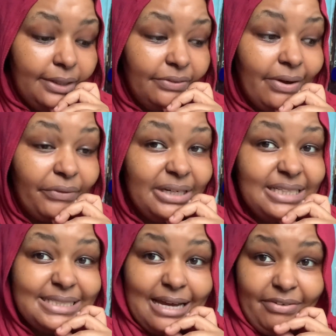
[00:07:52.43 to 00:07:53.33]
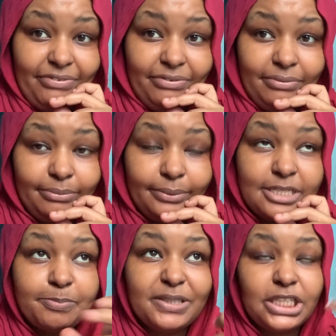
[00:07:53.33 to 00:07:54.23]
really tough,
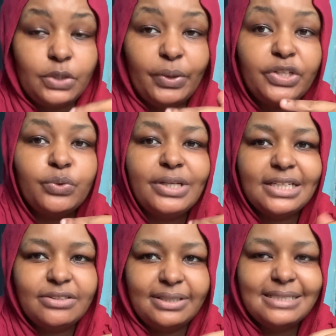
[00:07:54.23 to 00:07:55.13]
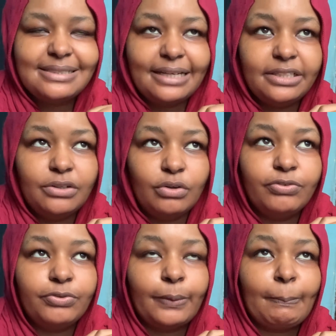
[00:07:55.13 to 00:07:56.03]
especially when you get to this side of
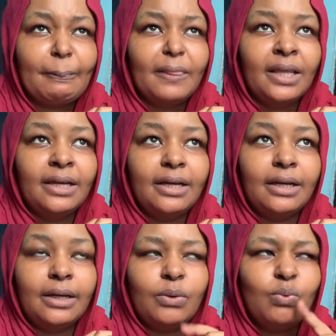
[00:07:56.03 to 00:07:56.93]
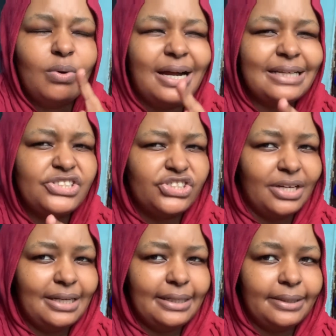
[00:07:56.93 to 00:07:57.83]

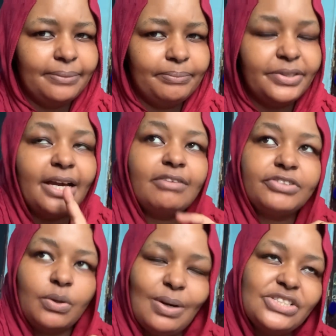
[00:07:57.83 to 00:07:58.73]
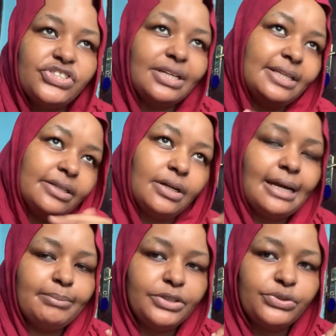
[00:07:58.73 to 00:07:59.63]
Wachale. Yeah, after Wachale,
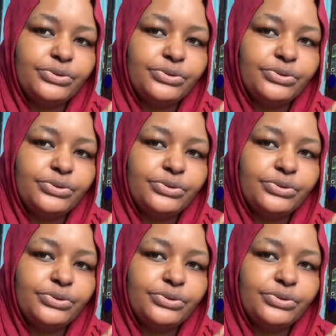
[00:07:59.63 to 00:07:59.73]
coming to